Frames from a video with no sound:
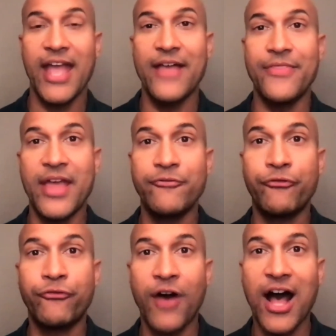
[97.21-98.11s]
and then
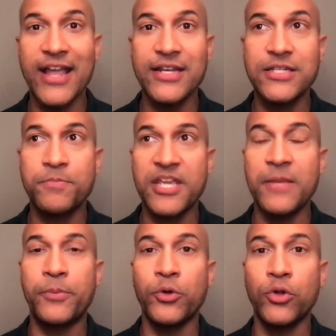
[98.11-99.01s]
find
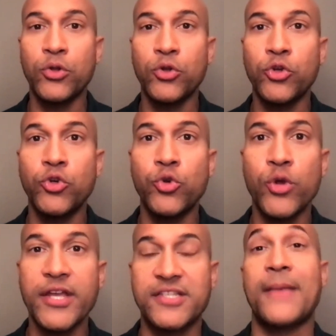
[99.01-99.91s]
people who
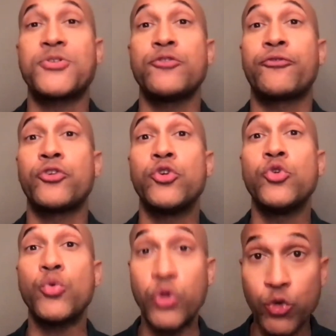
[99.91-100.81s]
accept you for
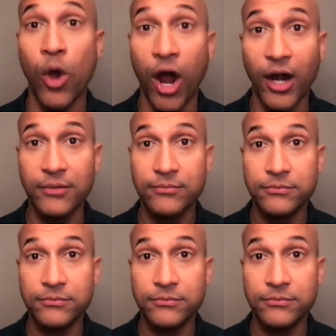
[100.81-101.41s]
who you are,